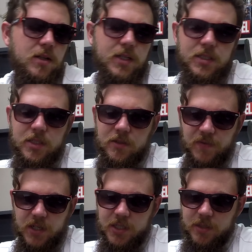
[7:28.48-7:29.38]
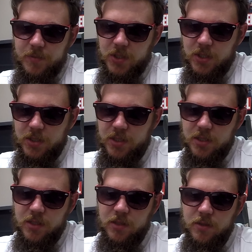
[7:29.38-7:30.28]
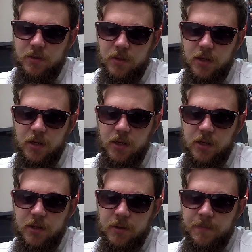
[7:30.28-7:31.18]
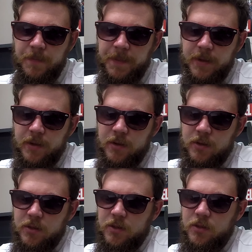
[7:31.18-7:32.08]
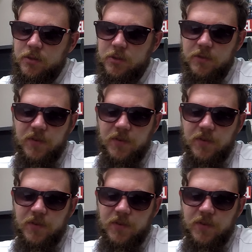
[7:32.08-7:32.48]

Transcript: Like I said, Devontae Burst. You